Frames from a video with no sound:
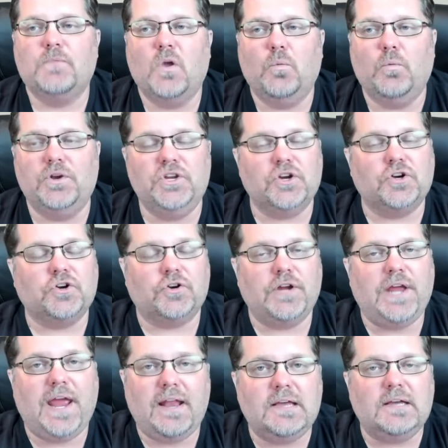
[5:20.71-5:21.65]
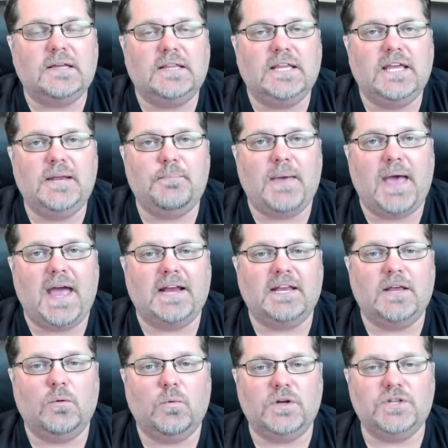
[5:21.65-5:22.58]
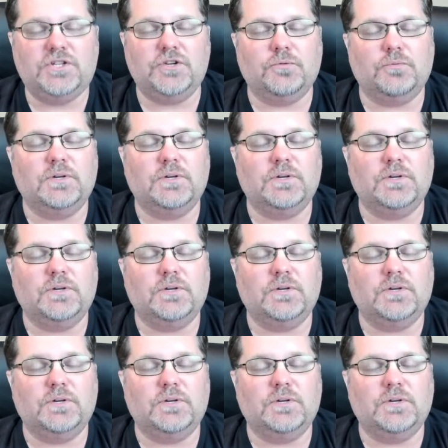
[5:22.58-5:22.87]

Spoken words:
when you're creating a lead magnet, what you